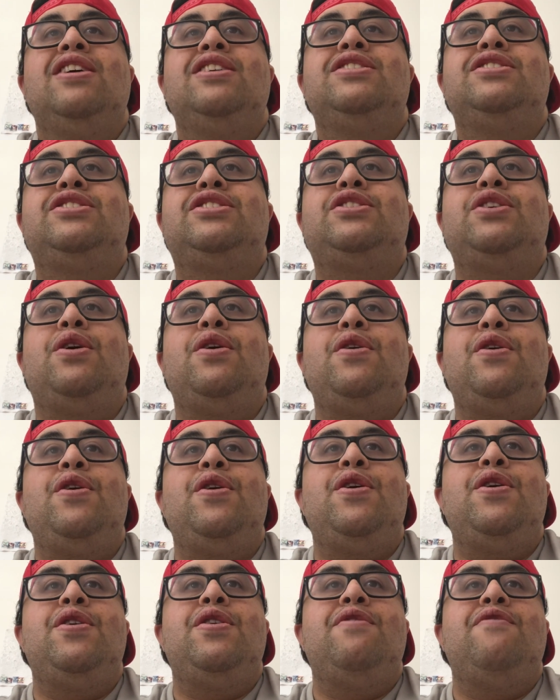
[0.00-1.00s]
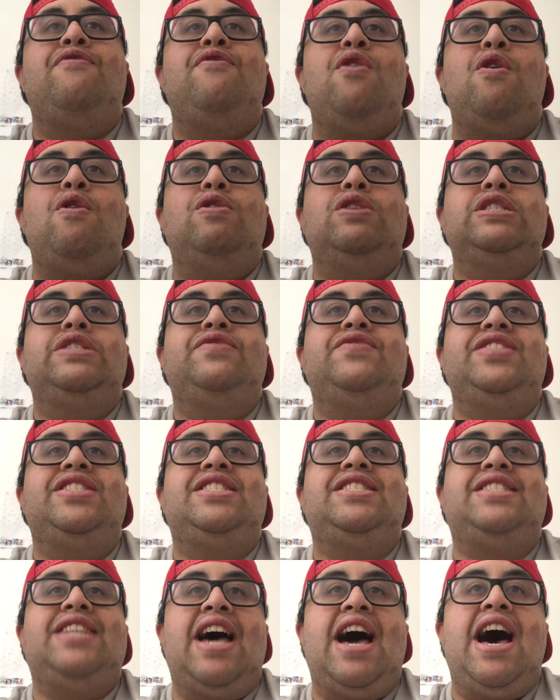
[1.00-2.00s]
soon falls for
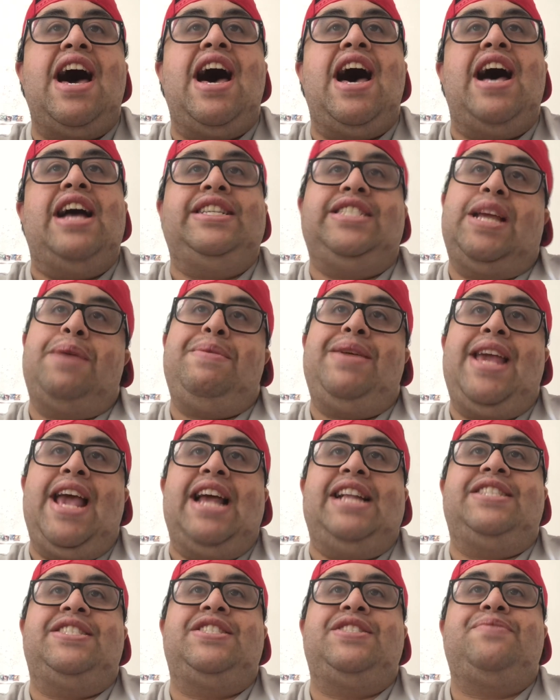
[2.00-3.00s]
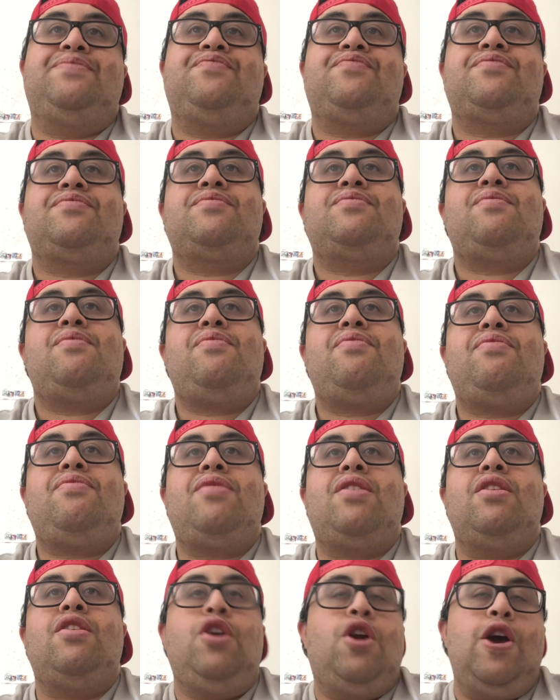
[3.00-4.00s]
star Jamie Gertz,
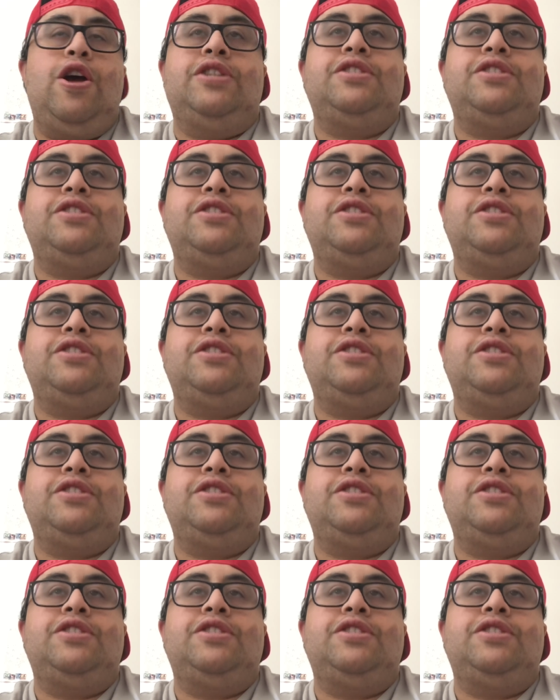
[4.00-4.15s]
who